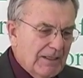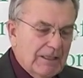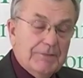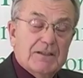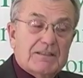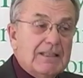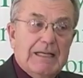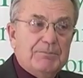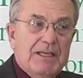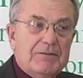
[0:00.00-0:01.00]
if it's
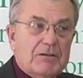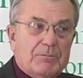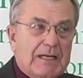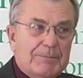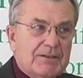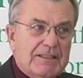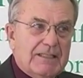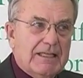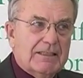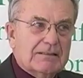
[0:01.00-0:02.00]
not paid with property
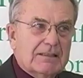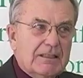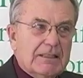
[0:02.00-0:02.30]
tax.